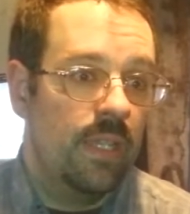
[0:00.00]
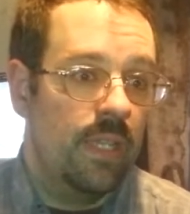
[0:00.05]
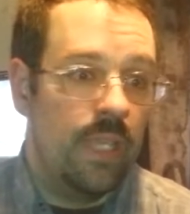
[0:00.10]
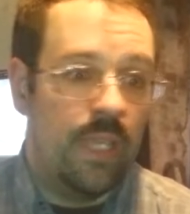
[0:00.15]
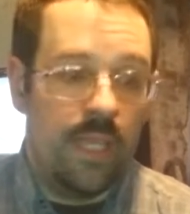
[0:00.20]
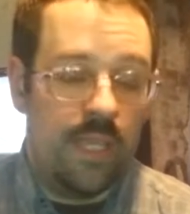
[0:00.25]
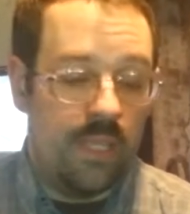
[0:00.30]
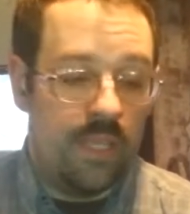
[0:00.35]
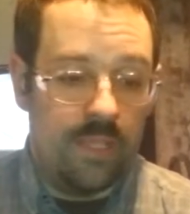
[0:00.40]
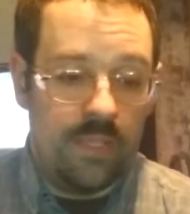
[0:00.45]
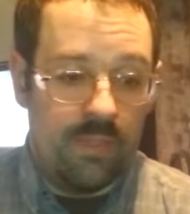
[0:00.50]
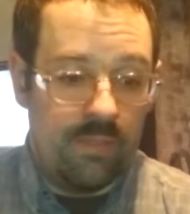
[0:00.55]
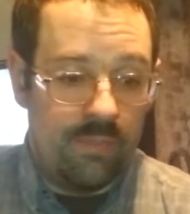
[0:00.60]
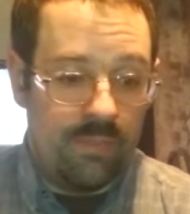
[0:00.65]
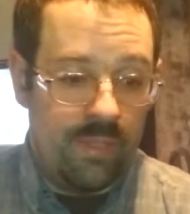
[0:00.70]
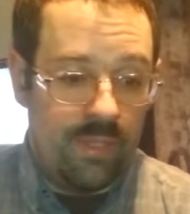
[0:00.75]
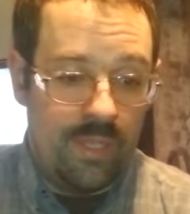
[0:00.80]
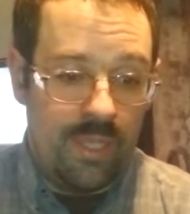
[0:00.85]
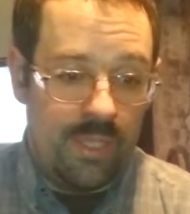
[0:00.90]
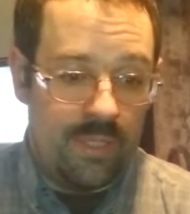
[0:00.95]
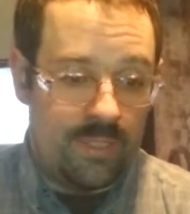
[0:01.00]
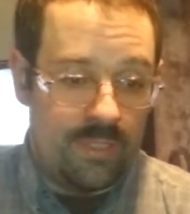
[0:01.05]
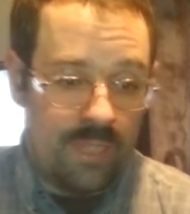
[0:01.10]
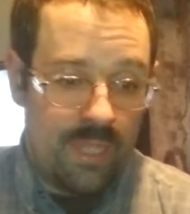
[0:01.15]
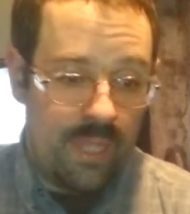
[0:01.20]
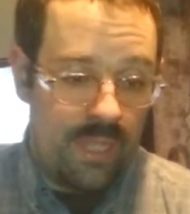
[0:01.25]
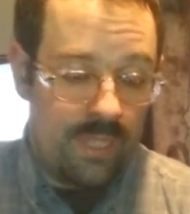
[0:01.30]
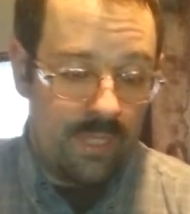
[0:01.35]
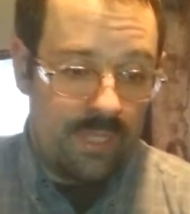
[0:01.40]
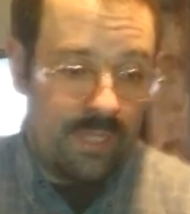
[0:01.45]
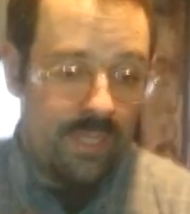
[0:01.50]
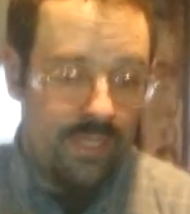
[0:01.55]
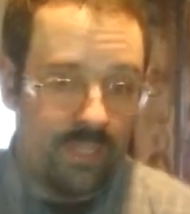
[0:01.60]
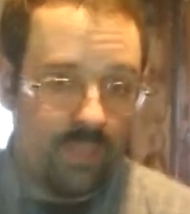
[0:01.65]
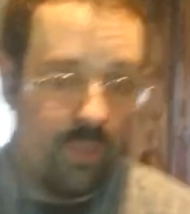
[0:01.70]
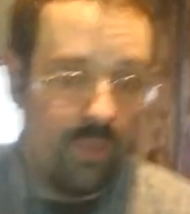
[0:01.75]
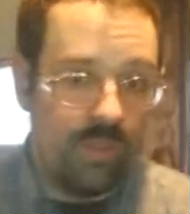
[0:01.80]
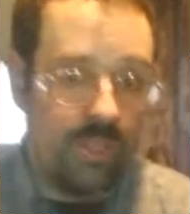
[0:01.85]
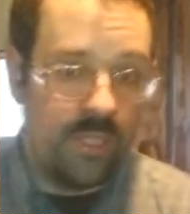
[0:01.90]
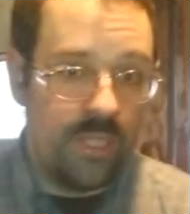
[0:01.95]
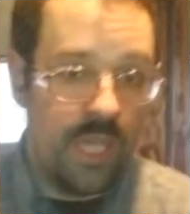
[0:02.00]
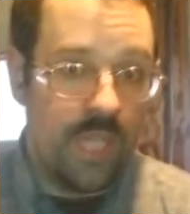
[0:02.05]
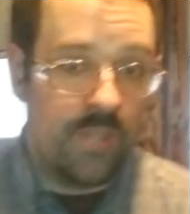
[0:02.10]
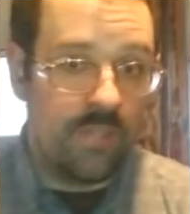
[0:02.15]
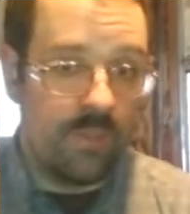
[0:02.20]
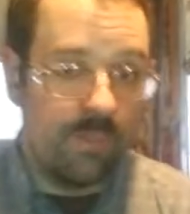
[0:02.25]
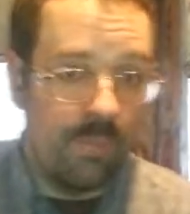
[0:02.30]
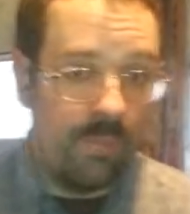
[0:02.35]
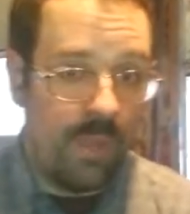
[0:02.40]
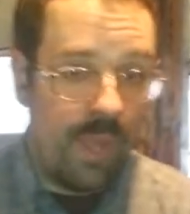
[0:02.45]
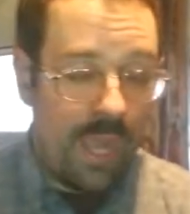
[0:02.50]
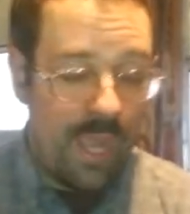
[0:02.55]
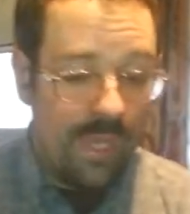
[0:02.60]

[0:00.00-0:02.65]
He, it's like it totally changed from,